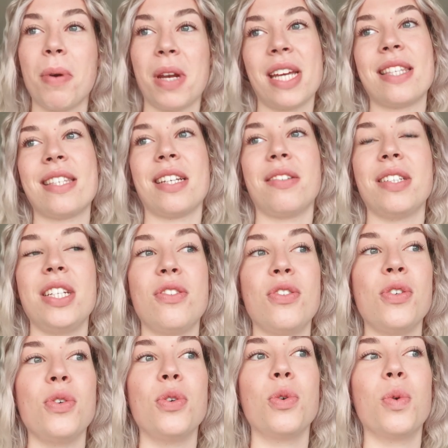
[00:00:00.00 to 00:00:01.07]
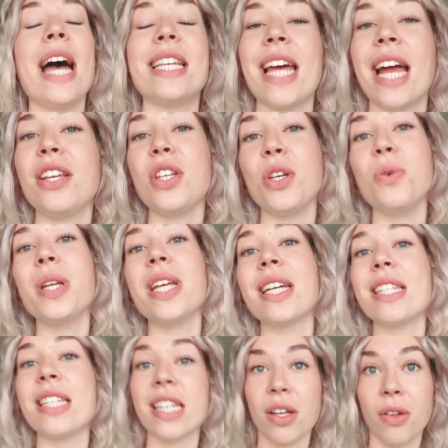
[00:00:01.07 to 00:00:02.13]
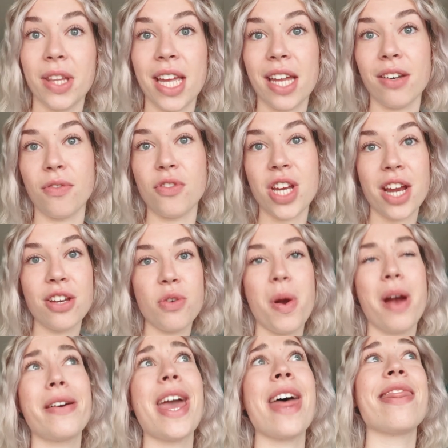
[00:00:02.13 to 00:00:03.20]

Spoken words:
but I still need to attend uni until the end of January